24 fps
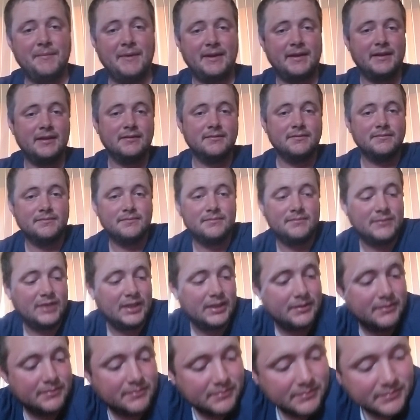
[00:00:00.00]
I can
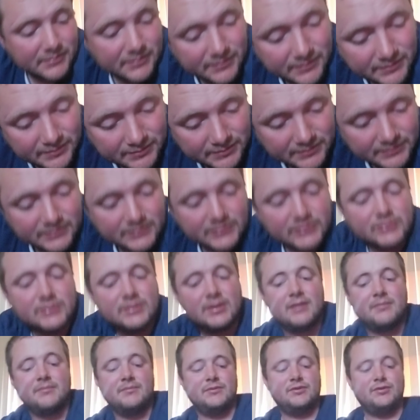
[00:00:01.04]
get
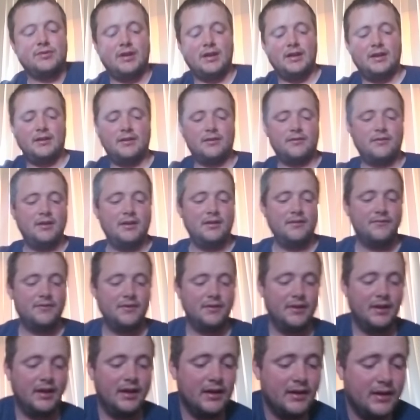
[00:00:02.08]
some trade-in credit for
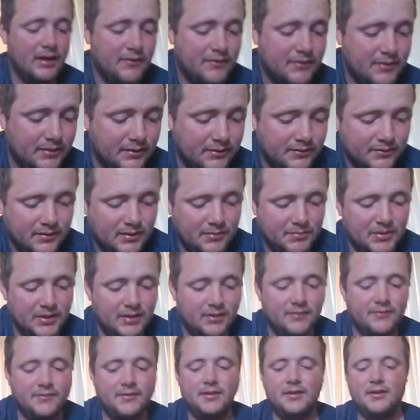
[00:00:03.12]
that after it's
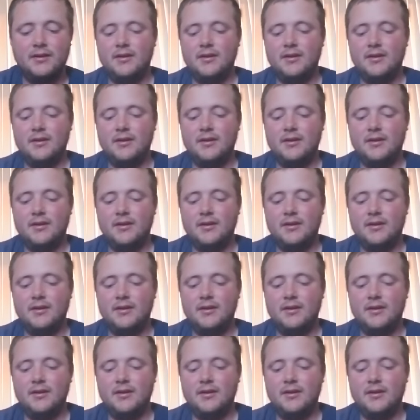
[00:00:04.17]
rebuffed.